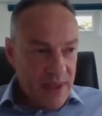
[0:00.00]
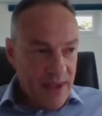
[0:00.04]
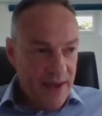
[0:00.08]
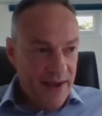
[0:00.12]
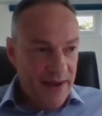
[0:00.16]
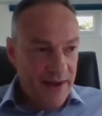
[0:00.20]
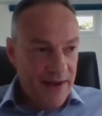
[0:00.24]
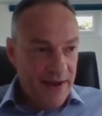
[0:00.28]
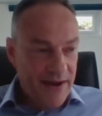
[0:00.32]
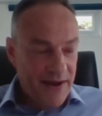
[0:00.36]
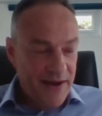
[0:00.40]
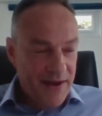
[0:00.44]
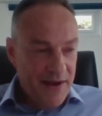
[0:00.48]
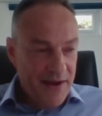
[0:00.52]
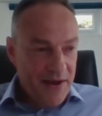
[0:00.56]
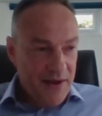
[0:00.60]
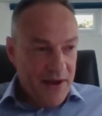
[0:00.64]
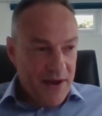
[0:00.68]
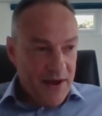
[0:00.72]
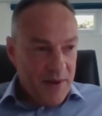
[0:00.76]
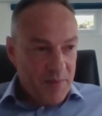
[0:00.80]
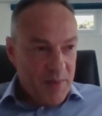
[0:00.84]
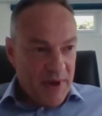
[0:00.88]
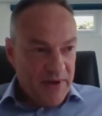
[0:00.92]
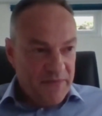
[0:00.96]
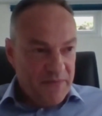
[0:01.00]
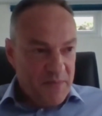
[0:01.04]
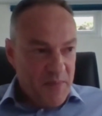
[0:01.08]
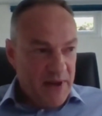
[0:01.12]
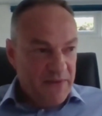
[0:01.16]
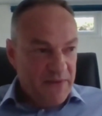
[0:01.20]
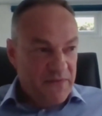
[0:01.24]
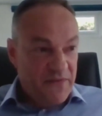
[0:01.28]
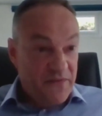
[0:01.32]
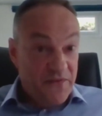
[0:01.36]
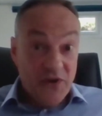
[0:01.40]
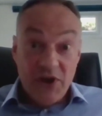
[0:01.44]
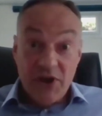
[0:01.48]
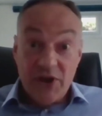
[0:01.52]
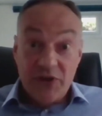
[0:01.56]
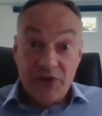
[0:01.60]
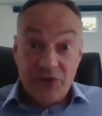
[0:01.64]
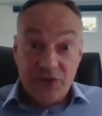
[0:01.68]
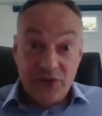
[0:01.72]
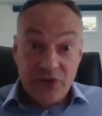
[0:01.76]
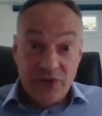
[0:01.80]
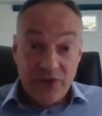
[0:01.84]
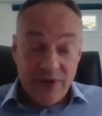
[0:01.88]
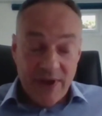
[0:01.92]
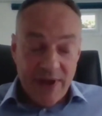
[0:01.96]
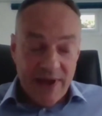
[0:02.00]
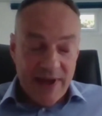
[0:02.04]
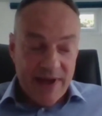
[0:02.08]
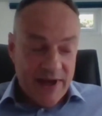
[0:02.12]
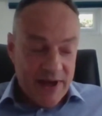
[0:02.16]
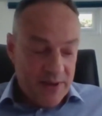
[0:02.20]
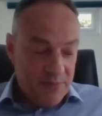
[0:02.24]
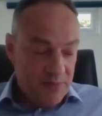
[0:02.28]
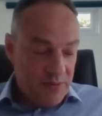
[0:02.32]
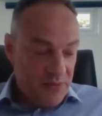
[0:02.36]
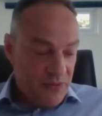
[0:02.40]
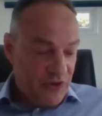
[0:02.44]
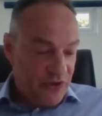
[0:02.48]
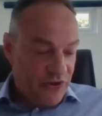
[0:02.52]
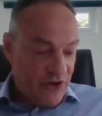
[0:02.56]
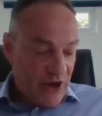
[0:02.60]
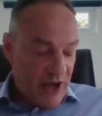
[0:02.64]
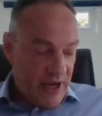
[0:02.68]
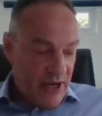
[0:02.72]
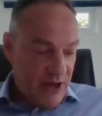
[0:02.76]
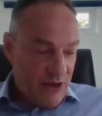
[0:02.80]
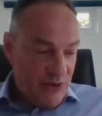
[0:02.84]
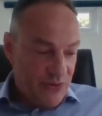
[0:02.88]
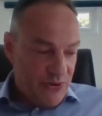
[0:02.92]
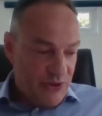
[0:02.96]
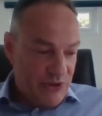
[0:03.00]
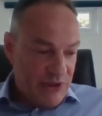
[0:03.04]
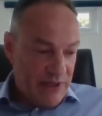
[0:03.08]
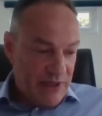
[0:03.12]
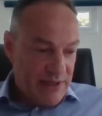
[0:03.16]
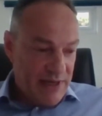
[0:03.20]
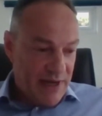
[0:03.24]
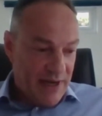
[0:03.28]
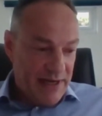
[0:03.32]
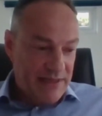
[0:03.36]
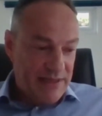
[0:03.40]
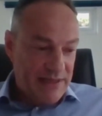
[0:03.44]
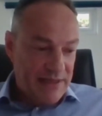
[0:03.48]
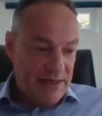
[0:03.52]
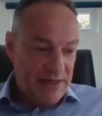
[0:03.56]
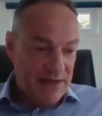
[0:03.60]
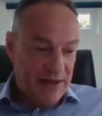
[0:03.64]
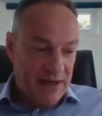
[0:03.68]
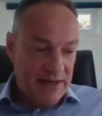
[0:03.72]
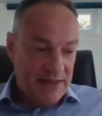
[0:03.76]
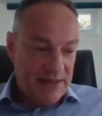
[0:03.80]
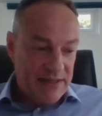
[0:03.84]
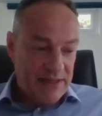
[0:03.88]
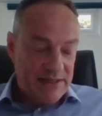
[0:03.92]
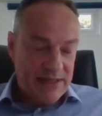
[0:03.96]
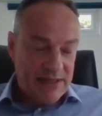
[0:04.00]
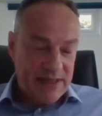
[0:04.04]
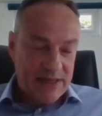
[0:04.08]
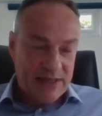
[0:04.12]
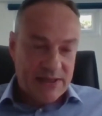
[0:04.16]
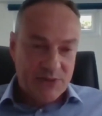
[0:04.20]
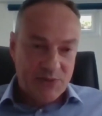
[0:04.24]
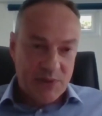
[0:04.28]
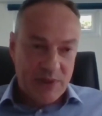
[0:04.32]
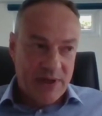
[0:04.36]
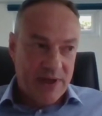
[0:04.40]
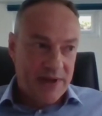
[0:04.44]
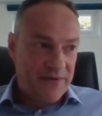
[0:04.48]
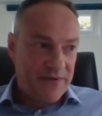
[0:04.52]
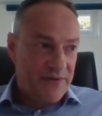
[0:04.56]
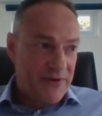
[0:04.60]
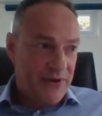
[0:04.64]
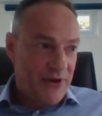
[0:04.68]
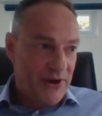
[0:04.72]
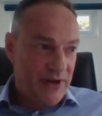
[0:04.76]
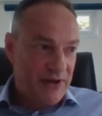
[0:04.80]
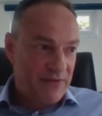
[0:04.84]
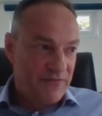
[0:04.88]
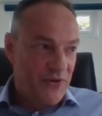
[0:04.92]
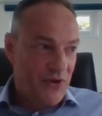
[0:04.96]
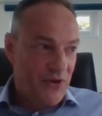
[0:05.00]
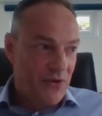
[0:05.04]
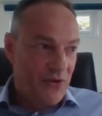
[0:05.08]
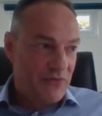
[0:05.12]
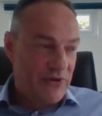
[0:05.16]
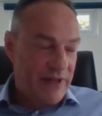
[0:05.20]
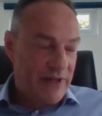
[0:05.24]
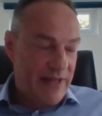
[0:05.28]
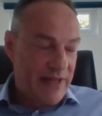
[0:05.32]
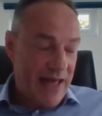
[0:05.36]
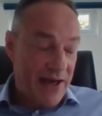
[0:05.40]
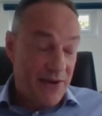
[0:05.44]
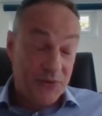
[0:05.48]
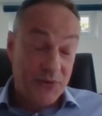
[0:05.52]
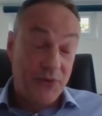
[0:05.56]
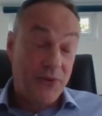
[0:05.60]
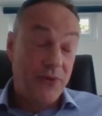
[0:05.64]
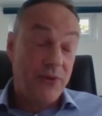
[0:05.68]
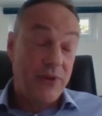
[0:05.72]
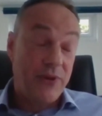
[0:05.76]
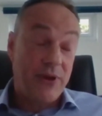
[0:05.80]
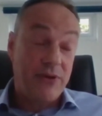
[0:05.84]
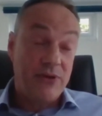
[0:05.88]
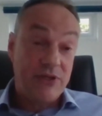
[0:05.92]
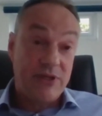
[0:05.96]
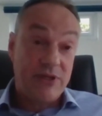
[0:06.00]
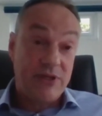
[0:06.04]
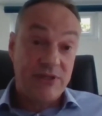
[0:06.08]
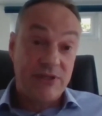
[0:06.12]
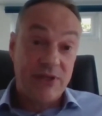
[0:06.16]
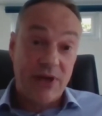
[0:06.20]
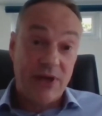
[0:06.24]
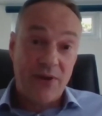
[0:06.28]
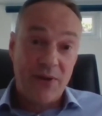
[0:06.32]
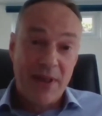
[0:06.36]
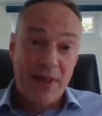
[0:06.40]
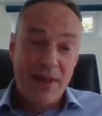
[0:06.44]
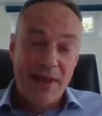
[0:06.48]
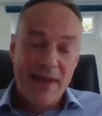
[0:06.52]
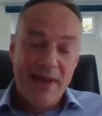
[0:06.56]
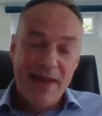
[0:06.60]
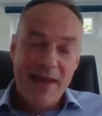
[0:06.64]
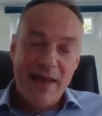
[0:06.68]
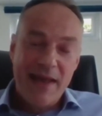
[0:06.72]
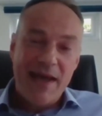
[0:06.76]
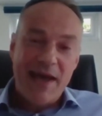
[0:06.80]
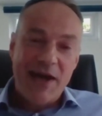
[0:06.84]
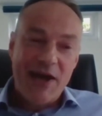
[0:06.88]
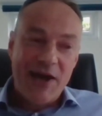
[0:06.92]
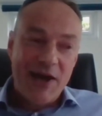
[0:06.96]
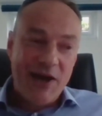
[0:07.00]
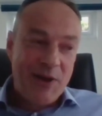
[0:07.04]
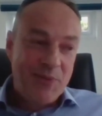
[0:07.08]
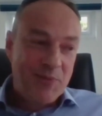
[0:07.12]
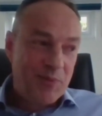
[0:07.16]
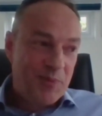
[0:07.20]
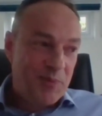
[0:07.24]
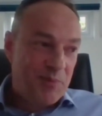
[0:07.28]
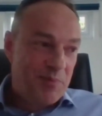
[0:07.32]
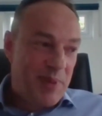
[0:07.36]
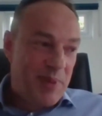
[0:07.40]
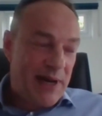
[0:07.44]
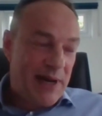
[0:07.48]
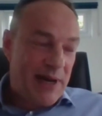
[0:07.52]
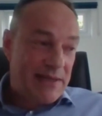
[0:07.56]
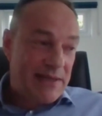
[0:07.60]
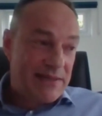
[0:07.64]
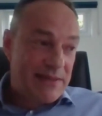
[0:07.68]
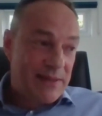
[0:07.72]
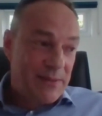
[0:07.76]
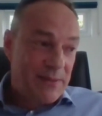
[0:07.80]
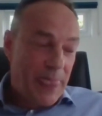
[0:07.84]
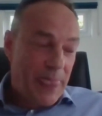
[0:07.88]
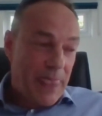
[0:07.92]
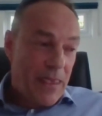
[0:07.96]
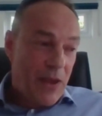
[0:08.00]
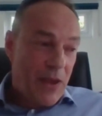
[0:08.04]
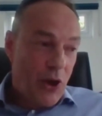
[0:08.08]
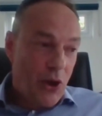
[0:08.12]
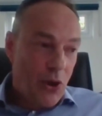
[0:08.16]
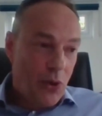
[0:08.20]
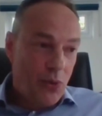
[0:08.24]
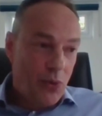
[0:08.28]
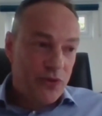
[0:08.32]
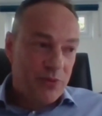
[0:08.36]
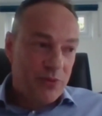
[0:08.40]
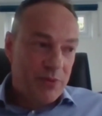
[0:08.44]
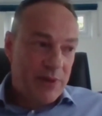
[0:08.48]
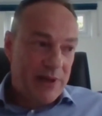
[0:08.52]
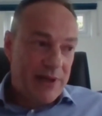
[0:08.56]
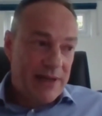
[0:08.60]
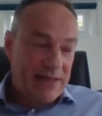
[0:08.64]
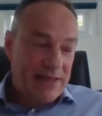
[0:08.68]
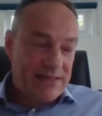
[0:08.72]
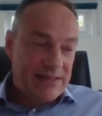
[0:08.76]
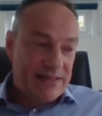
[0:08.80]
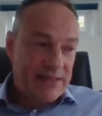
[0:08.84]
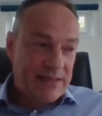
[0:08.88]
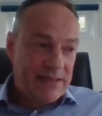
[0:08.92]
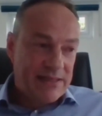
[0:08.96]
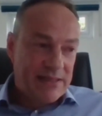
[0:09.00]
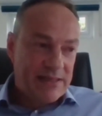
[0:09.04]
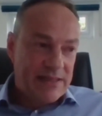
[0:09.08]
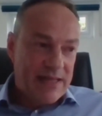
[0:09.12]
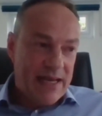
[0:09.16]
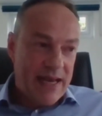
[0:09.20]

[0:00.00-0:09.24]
My first change was in 1996 when I got involved in that all those years ago. But ultimately, since